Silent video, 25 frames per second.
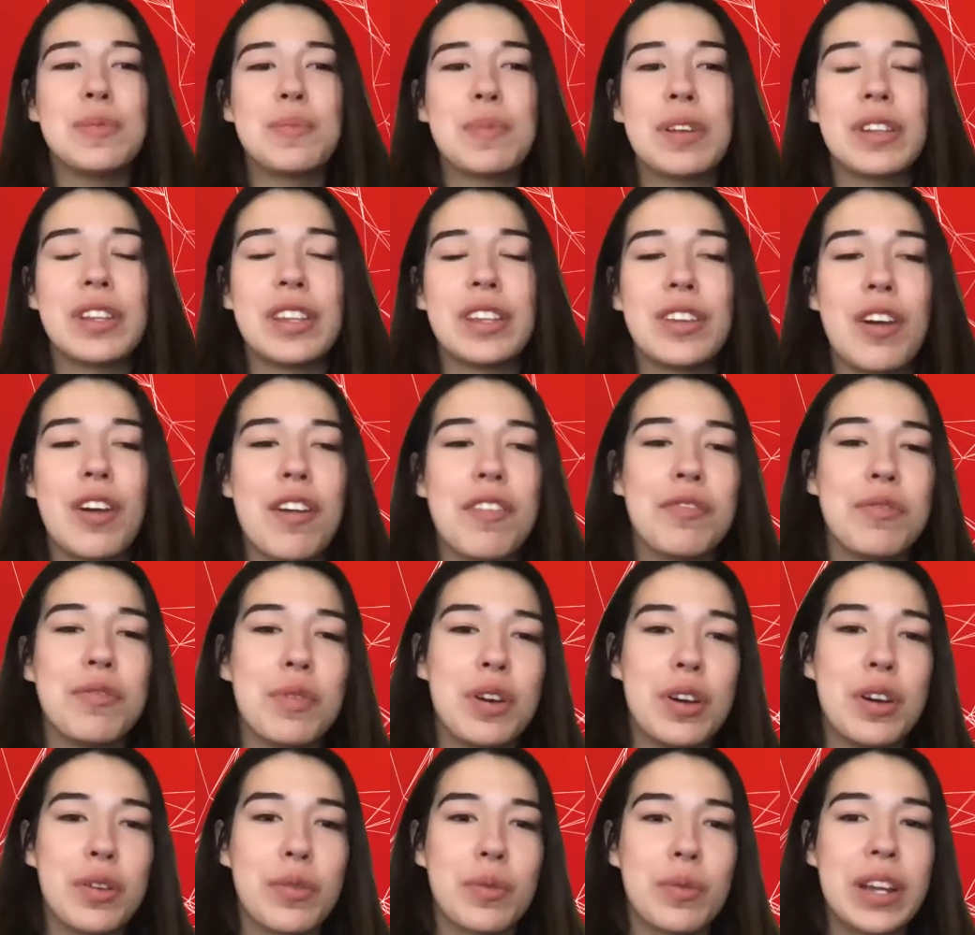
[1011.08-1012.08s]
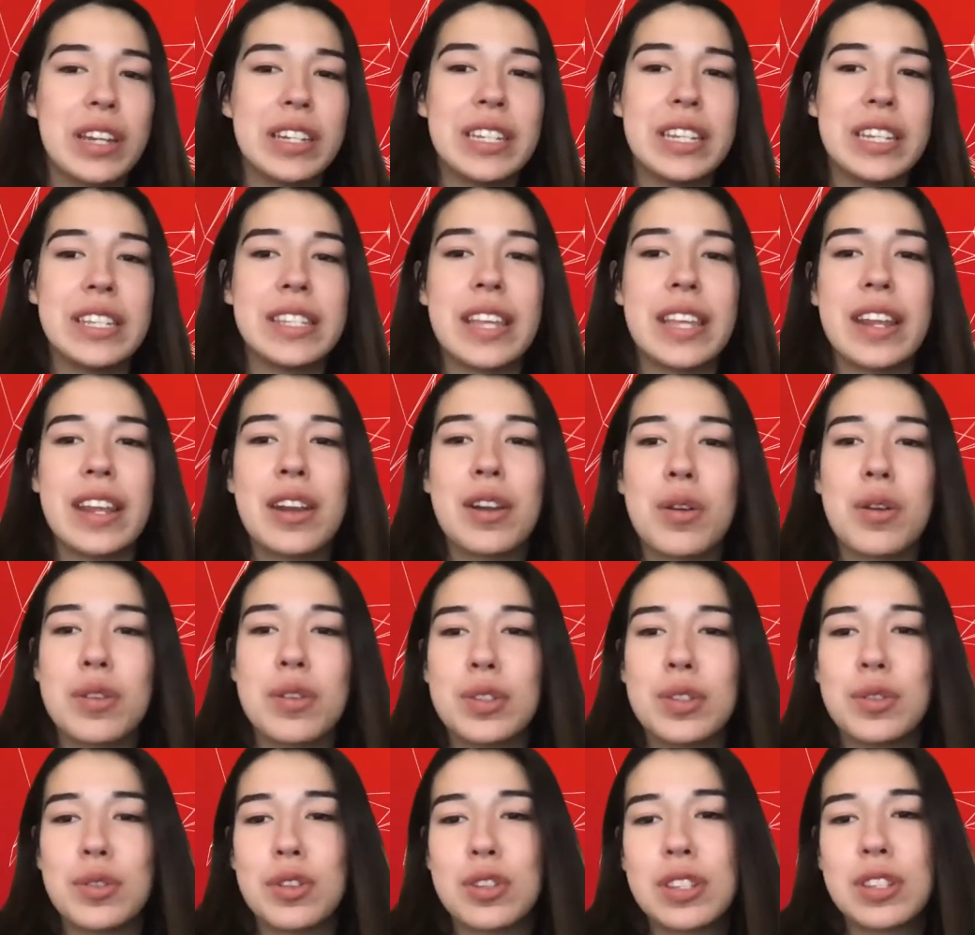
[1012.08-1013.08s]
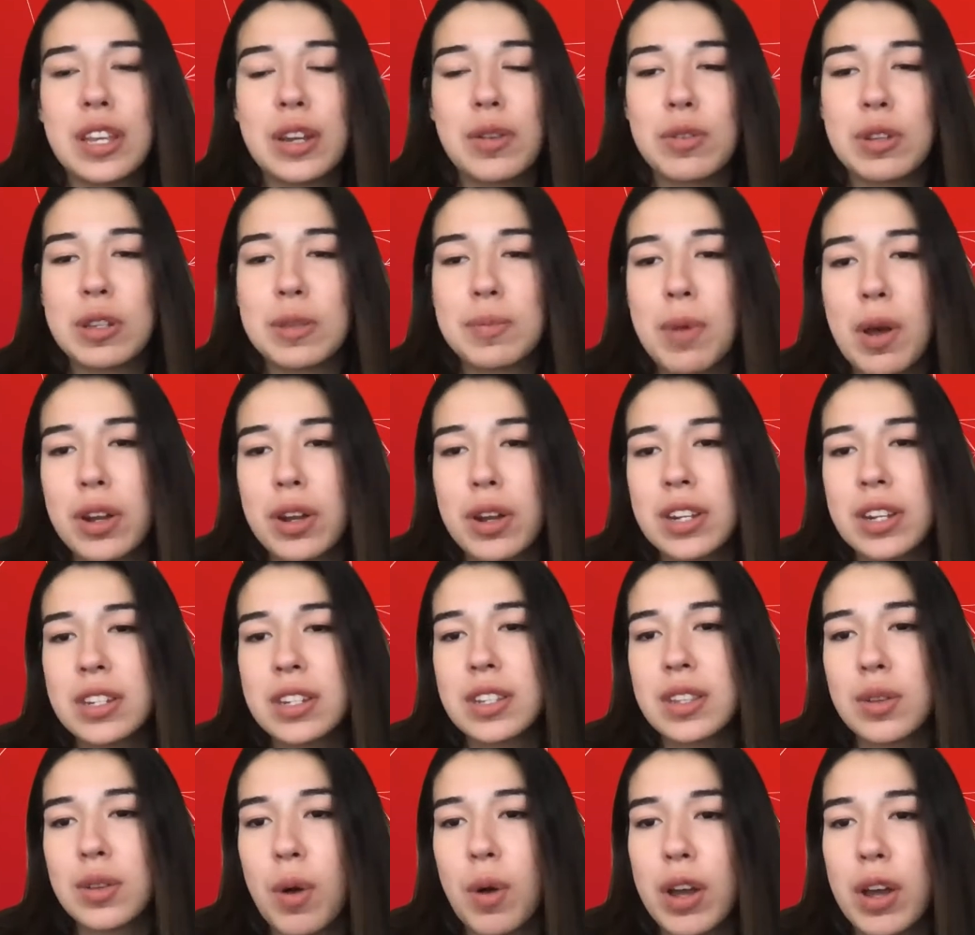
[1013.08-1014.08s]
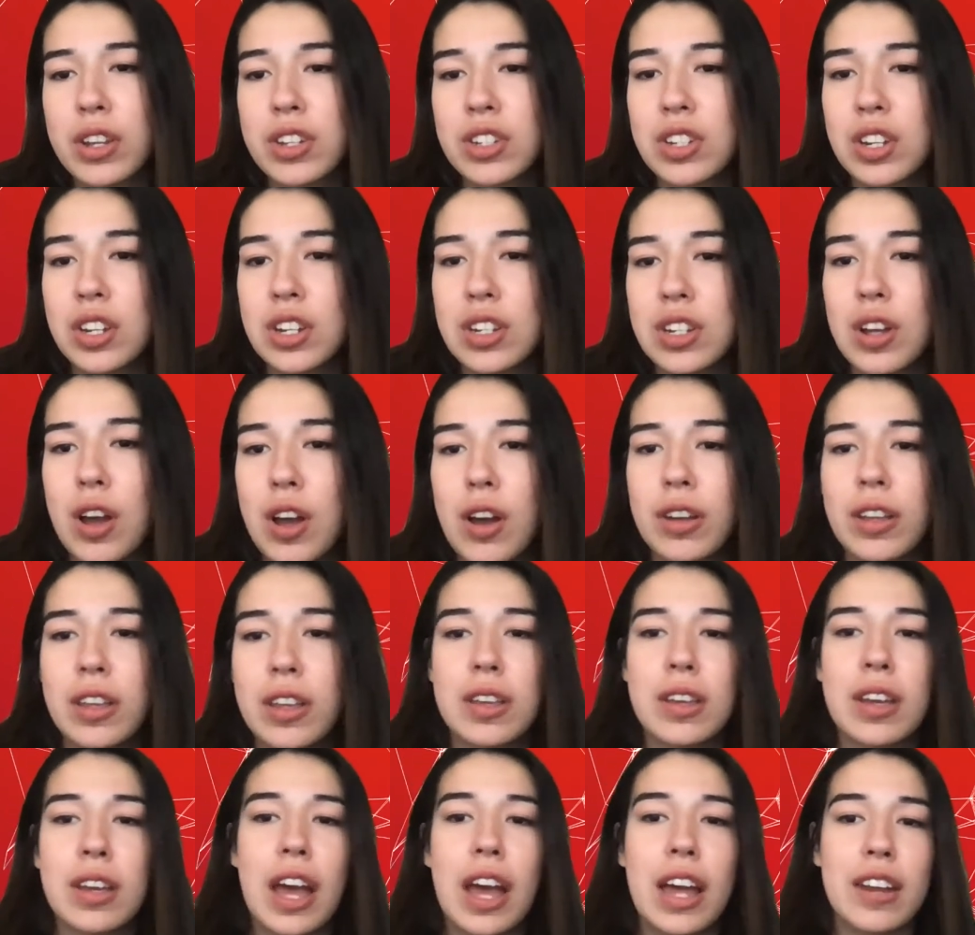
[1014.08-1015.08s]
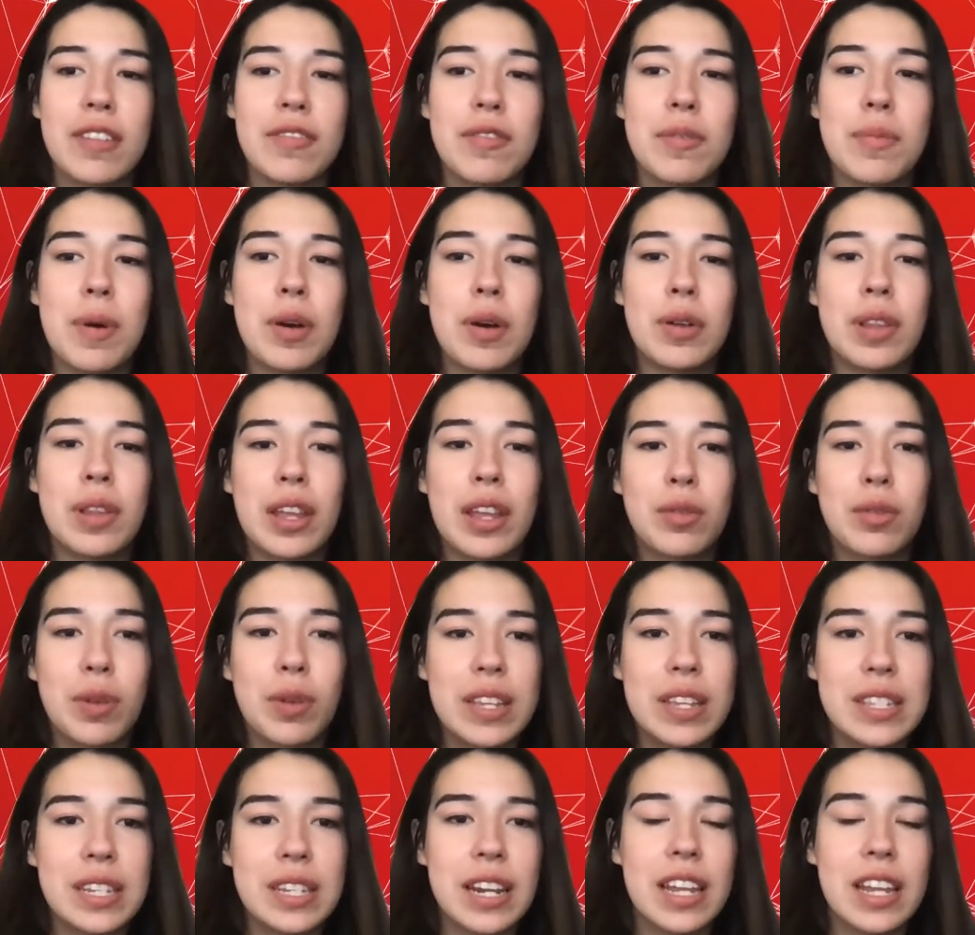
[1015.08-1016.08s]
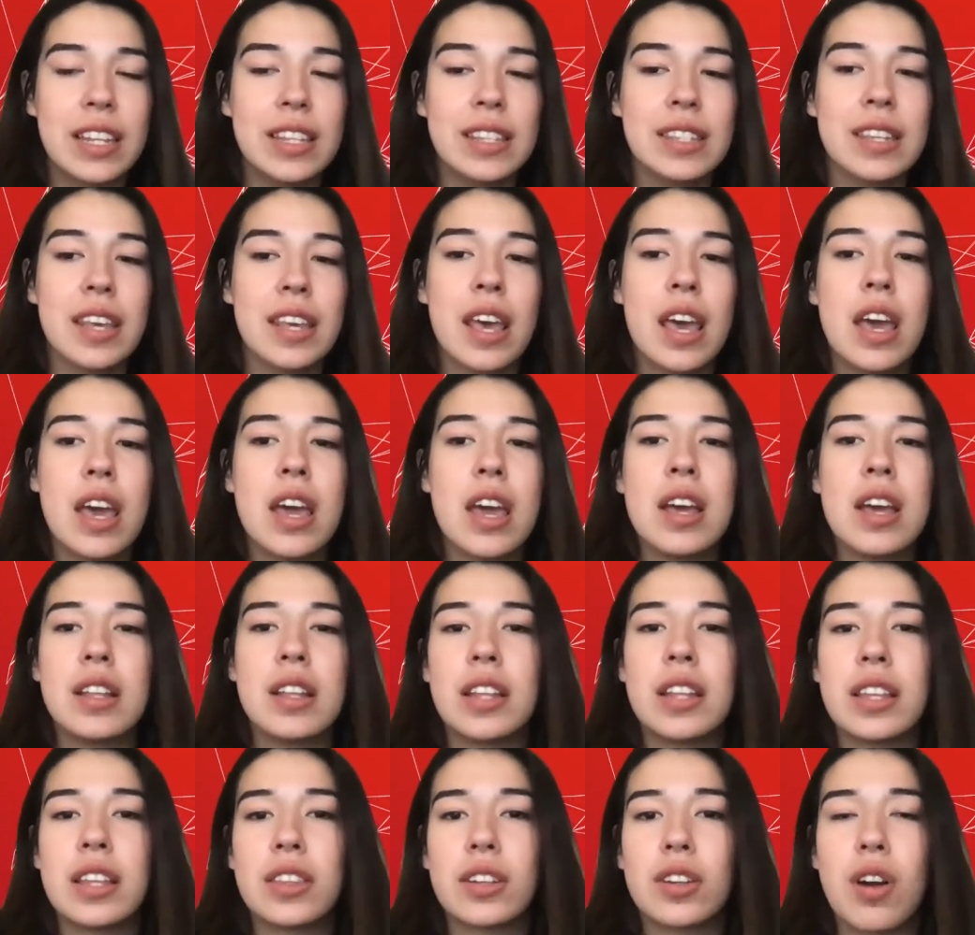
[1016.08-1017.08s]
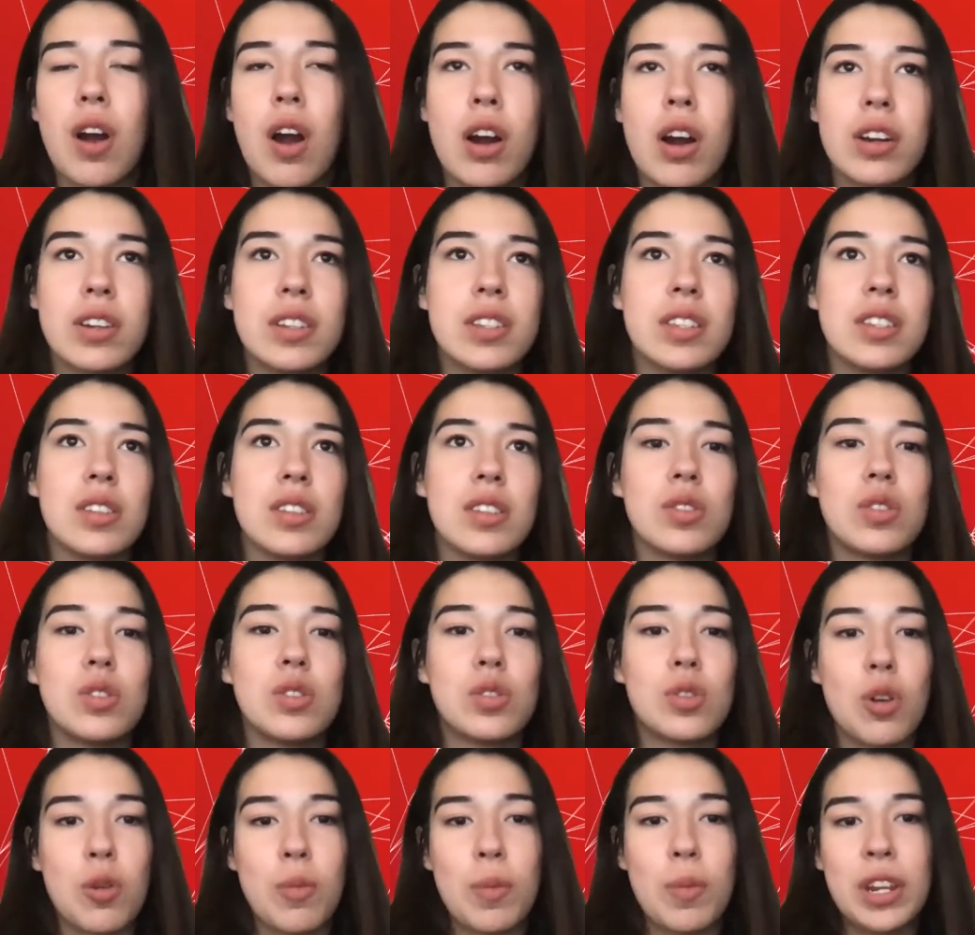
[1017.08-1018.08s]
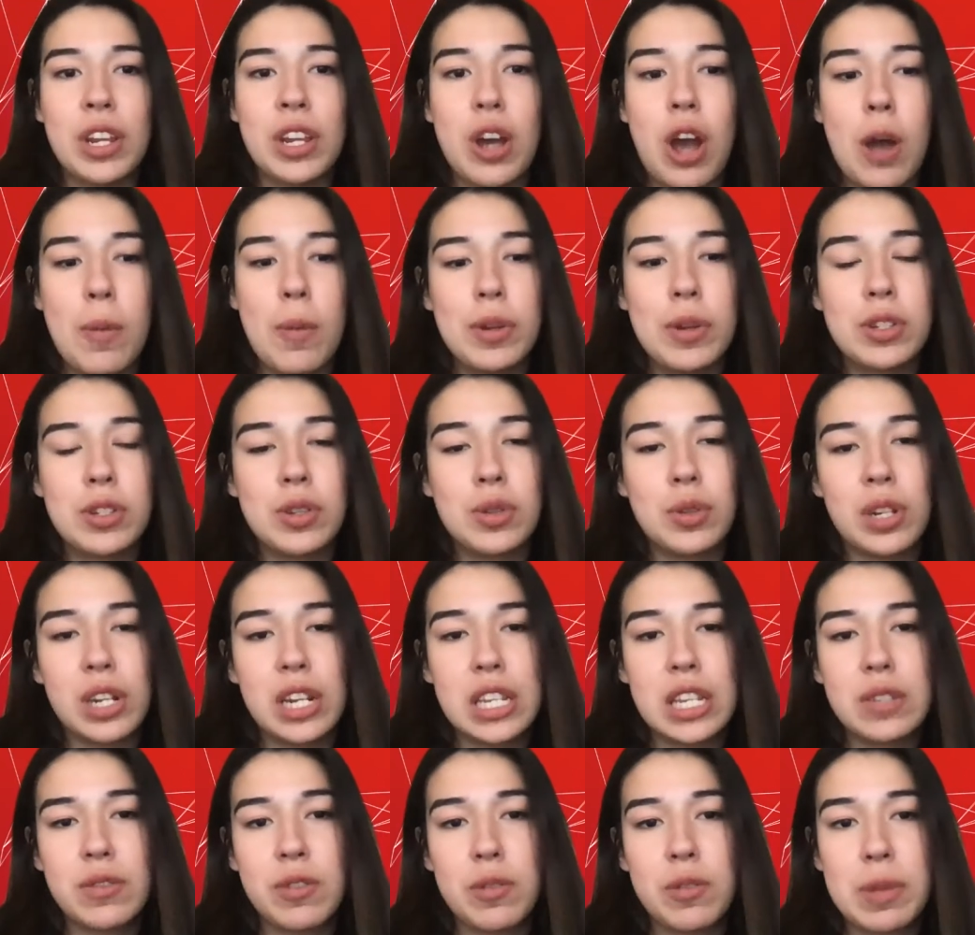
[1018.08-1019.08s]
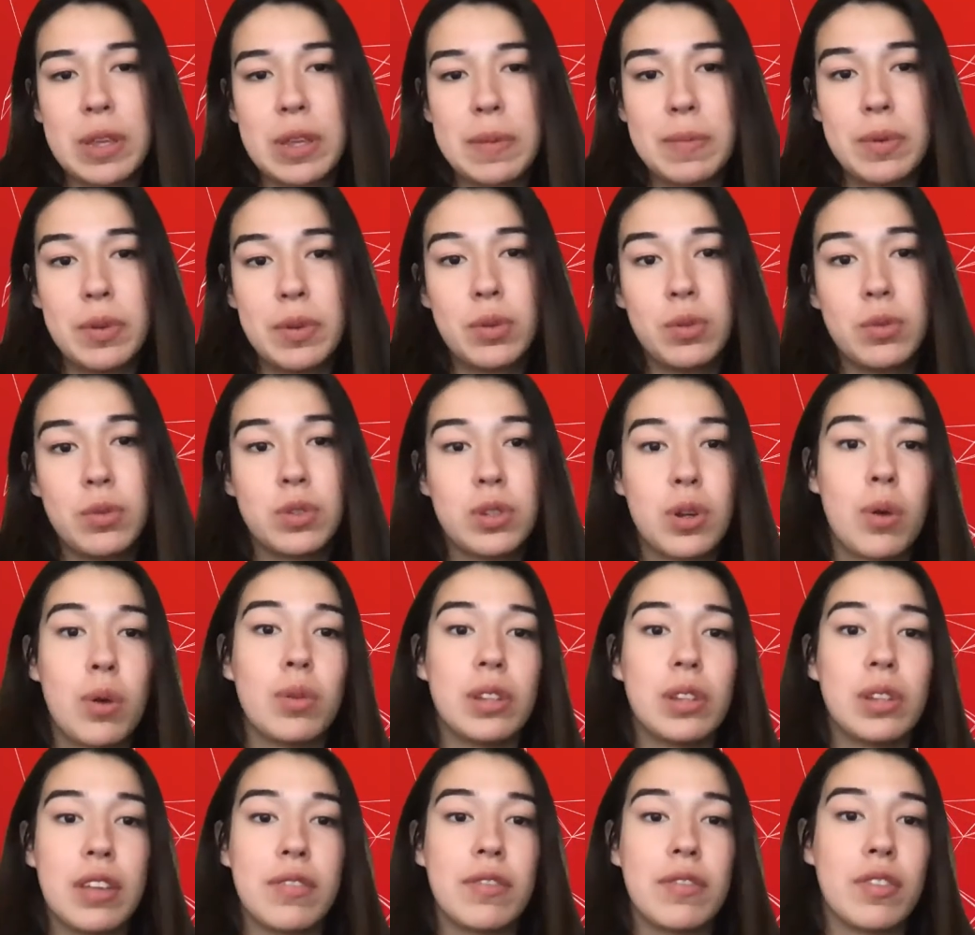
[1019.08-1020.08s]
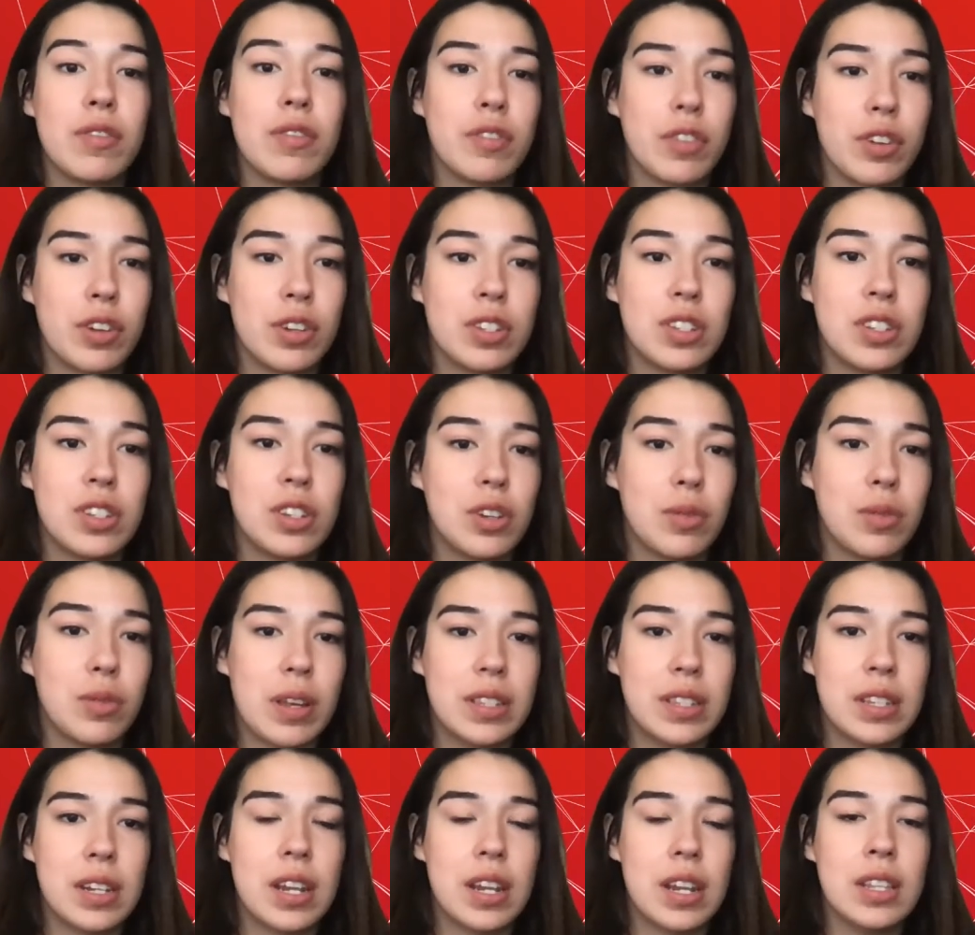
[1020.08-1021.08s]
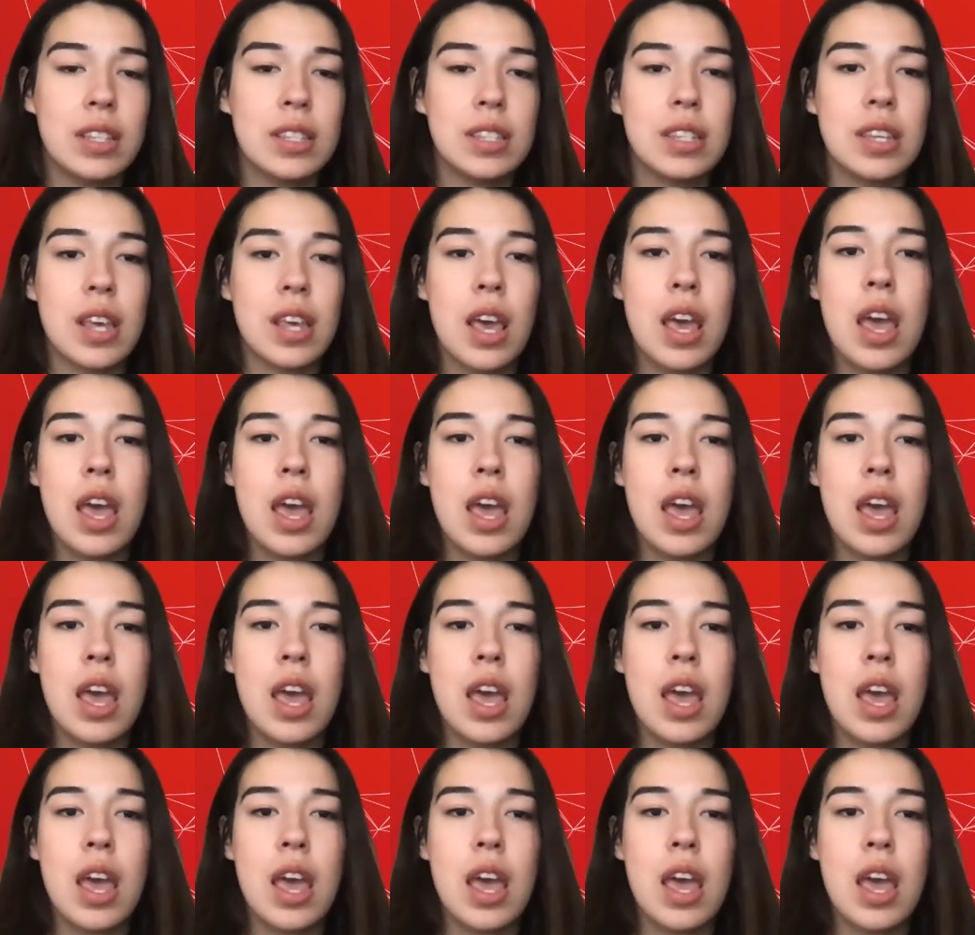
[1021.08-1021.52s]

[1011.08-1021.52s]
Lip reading: building off what Raeiti said and also just like responding to the question, talking kind of about like residents, like there are still so many opportunities for people who don't live in first year residence.